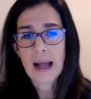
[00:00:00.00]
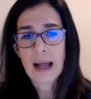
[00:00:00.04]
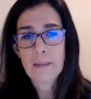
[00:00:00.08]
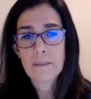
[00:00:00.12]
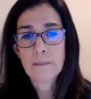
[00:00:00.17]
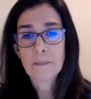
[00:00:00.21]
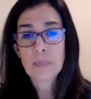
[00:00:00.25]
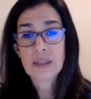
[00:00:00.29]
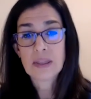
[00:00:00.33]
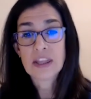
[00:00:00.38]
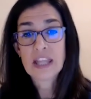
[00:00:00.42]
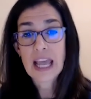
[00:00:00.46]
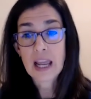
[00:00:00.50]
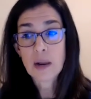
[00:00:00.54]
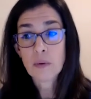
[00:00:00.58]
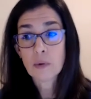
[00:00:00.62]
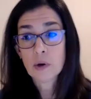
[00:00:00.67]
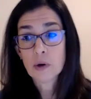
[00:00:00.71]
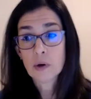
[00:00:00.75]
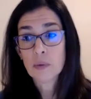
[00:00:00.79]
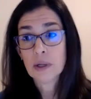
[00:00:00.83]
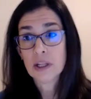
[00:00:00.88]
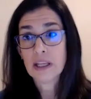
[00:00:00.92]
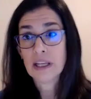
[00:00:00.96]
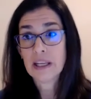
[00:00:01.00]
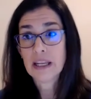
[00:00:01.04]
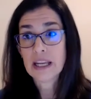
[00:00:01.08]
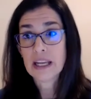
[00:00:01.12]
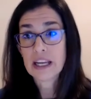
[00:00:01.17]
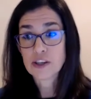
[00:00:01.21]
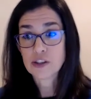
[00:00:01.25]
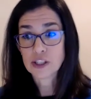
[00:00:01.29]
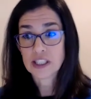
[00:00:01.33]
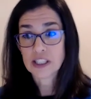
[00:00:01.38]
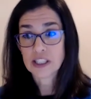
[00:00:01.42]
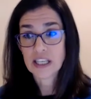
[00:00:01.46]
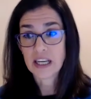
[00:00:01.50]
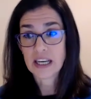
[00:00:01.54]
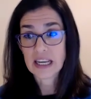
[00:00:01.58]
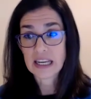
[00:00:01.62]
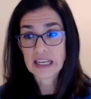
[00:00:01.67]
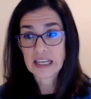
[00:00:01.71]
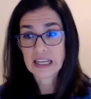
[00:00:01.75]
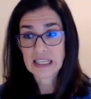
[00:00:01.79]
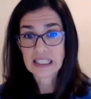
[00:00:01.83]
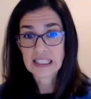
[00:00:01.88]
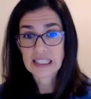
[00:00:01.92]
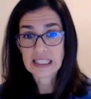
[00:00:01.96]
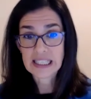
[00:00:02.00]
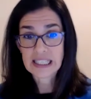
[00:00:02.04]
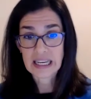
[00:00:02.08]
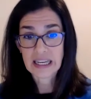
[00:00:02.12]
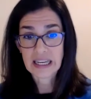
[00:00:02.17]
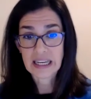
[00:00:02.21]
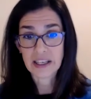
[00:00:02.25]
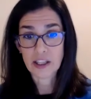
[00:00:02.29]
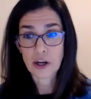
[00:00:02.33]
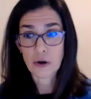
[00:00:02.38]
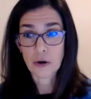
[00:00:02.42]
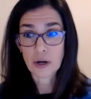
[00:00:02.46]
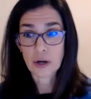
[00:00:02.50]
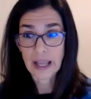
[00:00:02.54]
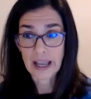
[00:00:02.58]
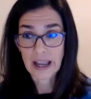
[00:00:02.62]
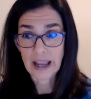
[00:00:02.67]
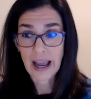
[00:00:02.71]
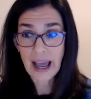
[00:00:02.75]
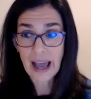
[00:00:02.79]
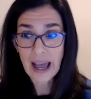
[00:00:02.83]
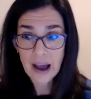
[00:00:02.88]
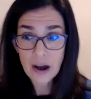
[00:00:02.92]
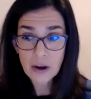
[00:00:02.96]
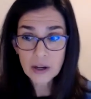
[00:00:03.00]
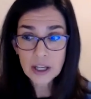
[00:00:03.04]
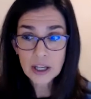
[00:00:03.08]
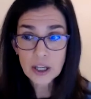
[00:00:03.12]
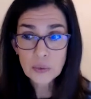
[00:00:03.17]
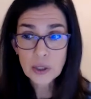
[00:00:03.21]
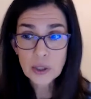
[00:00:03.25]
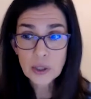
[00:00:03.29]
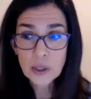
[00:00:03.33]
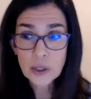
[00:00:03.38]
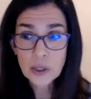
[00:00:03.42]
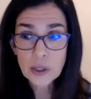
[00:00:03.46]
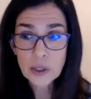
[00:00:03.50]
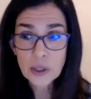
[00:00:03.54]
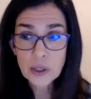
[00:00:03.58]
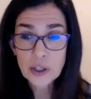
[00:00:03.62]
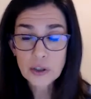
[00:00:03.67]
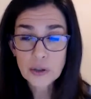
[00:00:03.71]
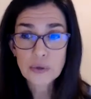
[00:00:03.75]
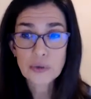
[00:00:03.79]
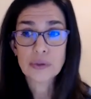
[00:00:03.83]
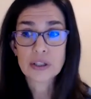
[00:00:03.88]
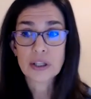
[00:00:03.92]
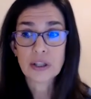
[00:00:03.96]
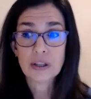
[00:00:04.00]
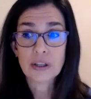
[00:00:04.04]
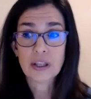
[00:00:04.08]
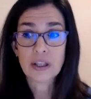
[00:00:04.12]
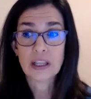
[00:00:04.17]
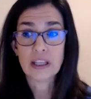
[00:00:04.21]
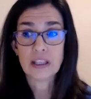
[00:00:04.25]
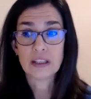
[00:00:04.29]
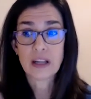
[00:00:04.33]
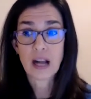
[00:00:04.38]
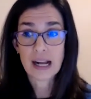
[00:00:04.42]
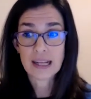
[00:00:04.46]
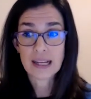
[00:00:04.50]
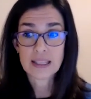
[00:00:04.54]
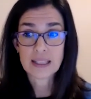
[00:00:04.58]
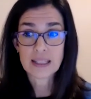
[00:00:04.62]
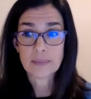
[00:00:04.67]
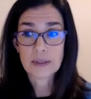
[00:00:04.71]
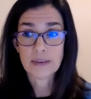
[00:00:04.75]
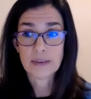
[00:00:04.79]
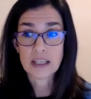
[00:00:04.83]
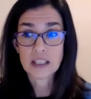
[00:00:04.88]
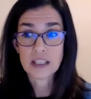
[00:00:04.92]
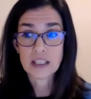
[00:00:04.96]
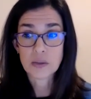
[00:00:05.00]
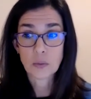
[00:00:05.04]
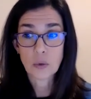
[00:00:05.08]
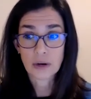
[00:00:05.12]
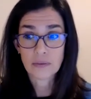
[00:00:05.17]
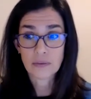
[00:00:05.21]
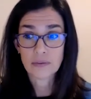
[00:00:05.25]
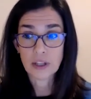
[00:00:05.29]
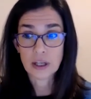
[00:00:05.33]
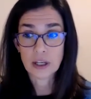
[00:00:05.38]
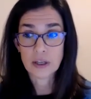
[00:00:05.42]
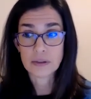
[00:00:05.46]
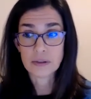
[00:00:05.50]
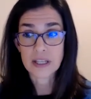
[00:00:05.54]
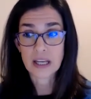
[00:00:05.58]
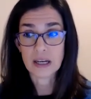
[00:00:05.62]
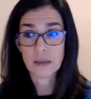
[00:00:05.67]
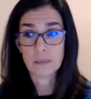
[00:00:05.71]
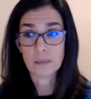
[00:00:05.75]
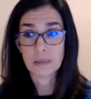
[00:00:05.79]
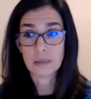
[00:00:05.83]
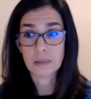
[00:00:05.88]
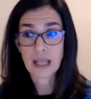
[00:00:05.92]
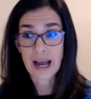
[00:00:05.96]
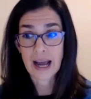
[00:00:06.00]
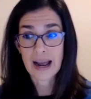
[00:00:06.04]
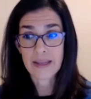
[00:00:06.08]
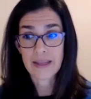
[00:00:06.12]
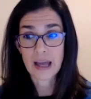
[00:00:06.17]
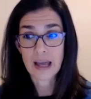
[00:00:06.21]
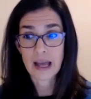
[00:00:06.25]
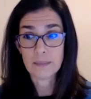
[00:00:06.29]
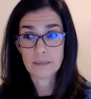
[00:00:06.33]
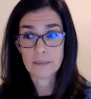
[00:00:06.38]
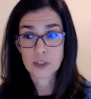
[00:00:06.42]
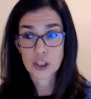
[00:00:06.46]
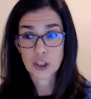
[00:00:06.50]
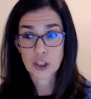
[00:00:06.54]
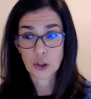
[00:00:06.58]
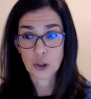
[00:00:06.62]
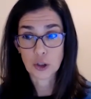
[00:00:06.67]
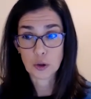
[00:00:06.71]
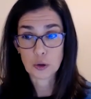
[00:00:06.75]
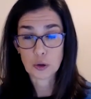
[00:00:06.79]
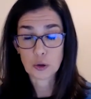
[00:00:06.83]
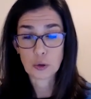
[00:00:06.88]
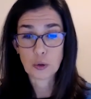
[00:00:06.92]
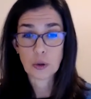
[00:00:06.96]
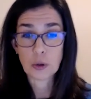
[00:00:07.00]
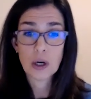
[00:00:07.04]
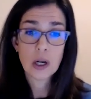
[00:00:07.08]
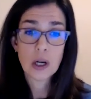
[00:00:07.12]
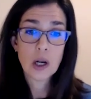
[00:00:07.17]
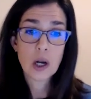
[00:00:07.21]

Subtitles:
But they were really interested in seeing, okay, how can we use the concept of these workflows and apply them to